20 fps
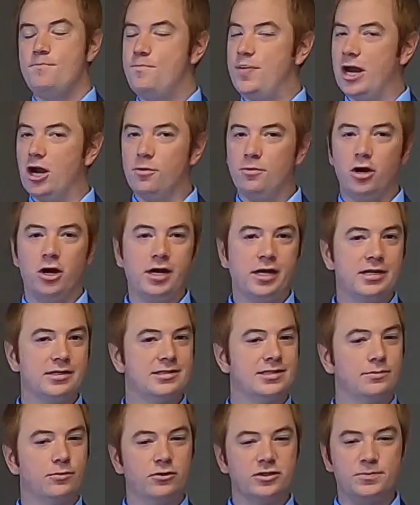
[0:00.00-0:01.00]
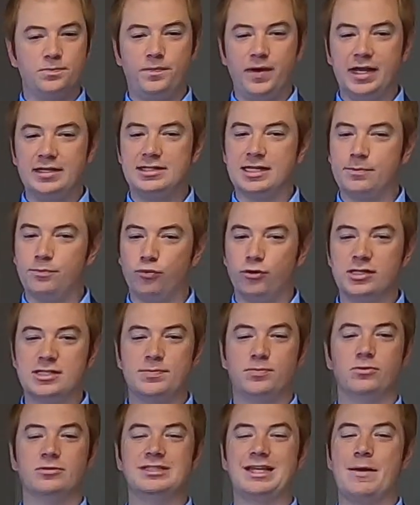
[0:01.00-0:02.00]
Bear markets, the most basic
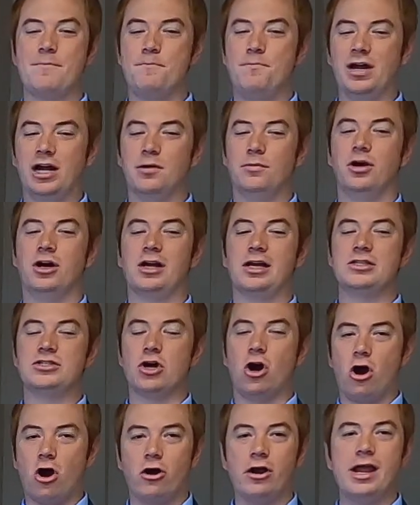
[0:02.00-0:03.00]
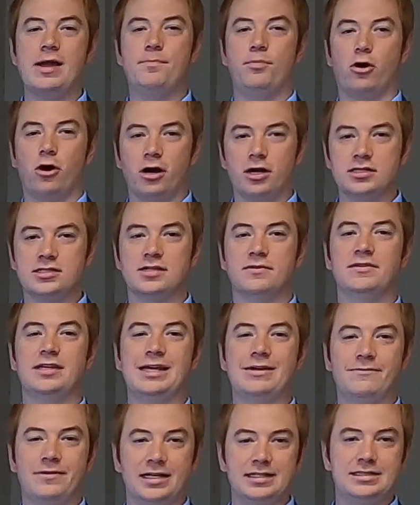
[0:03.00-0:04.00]
principle is that bear markets are a part of
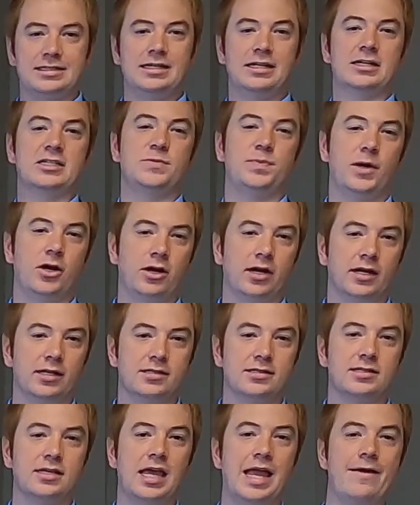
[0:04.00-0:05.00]
the investing experience.